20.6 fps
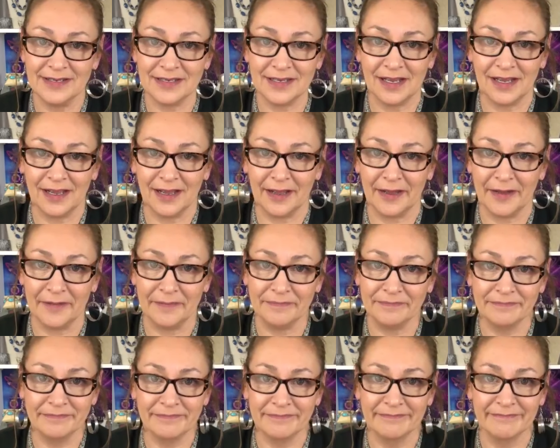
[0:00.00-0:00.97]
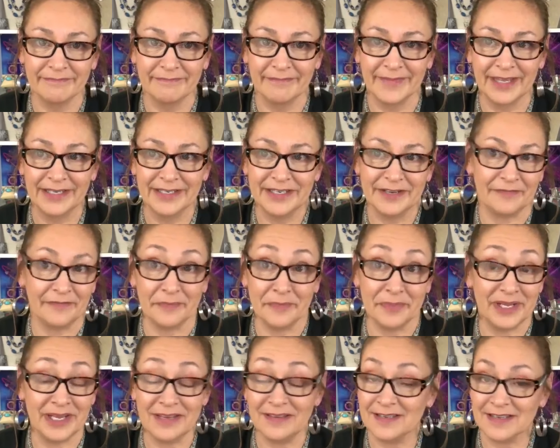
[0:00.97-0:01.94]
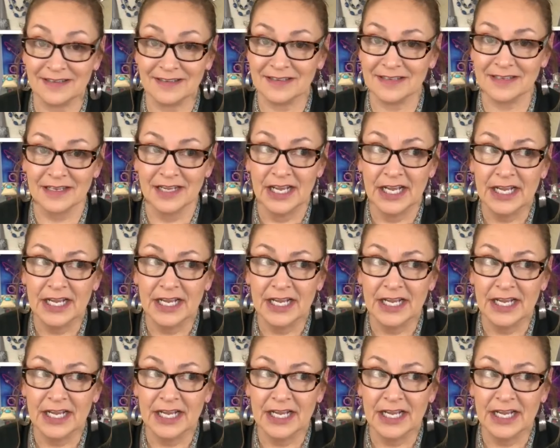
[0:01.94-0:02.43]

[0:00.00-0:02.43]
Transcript: um, different pieces.